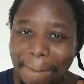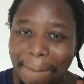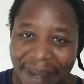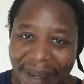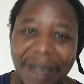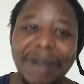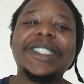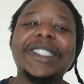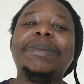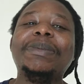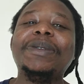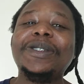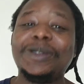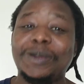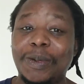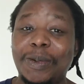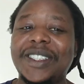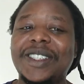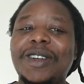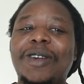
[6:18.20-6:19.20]
Belgium needs
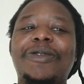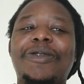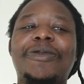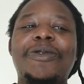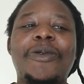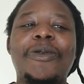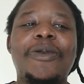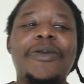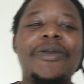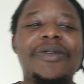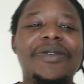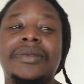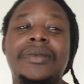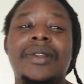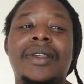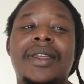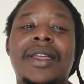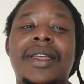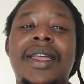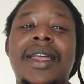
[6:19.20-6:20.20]
to watch out for.
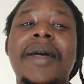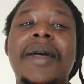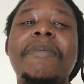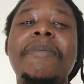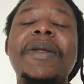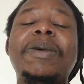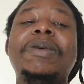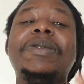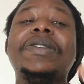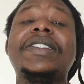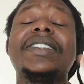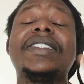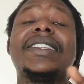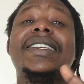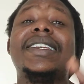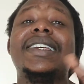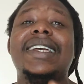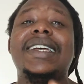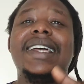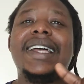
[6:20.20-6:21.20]
Because
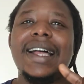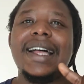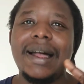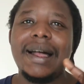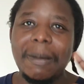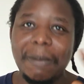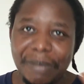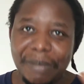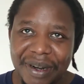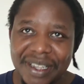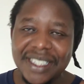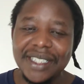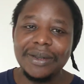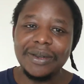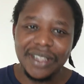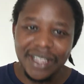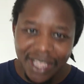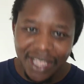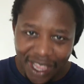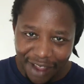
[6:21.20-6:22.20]

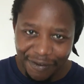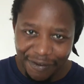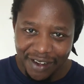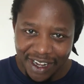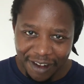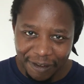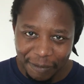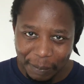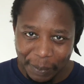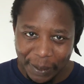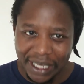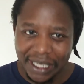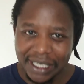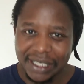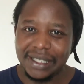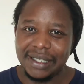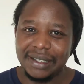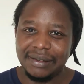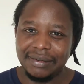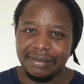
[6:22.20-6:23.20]
Brazil have enough
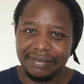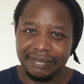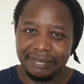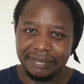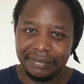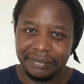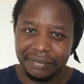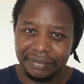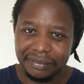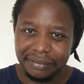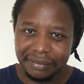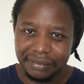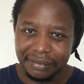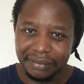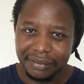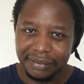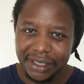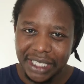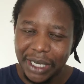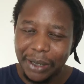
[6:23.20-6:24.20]
players,
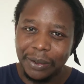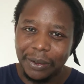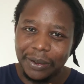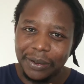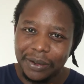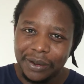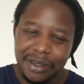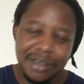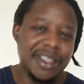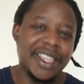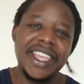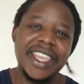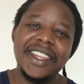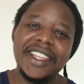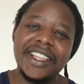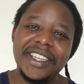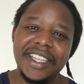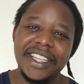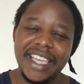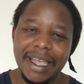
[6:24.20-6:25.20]
you know, to kill
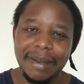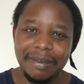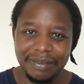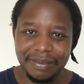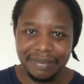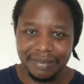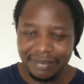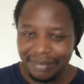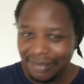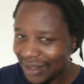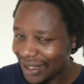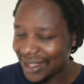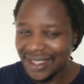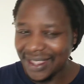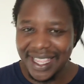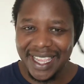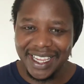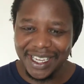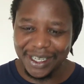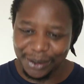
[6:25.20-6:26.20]
any game.
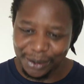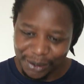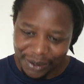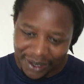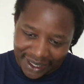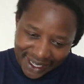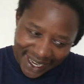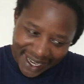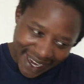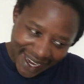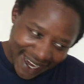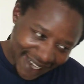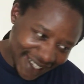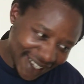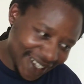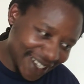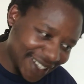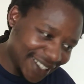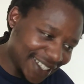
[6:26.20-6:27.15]
They can do that at any